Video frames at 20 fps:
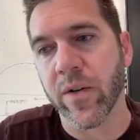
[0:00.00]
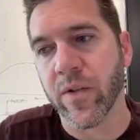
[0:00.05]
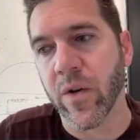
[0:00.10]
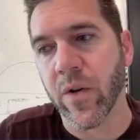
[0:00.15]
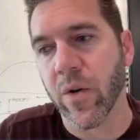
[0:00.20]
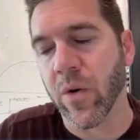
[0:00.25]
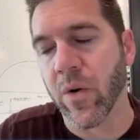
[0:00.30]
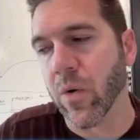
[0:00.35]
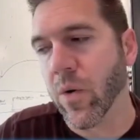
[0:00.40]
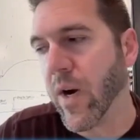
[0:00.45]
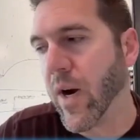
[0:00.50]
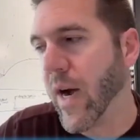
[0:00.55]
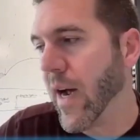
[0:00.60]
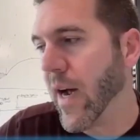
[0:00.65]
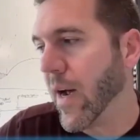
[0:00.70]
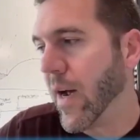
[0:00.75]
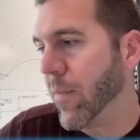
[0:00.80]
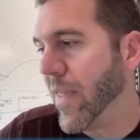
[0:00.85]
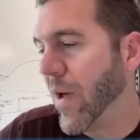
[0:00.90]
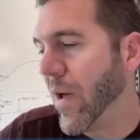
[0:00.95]
So
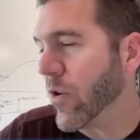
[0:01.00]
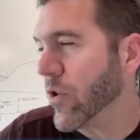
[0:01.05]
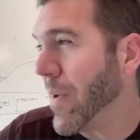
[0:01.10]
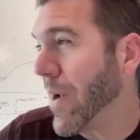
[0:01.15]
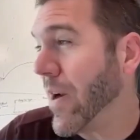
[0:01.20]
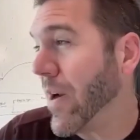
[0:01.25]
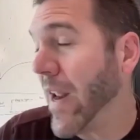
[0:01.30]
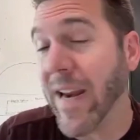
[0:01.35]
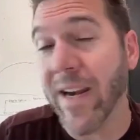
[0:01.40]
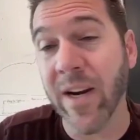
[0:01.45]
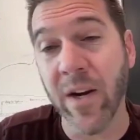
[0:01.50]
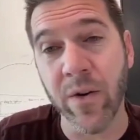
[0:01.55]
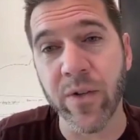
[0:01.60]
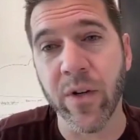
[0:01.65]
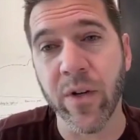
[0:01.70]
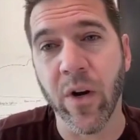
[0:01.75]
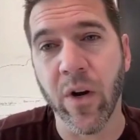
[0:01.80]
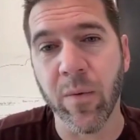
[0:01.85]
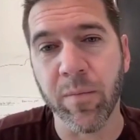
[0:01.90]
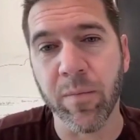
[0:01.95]
that was about 8
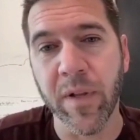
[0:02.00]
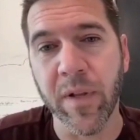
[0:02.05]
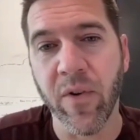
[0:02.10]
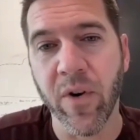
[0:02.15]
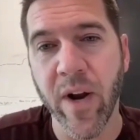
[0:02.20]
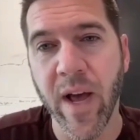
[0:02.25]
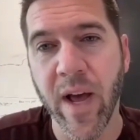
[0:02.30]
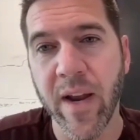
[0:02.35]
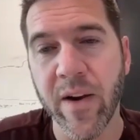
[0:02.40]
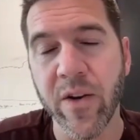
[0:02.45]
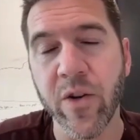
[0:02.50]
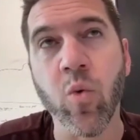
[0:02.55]
years ago, believe it or not.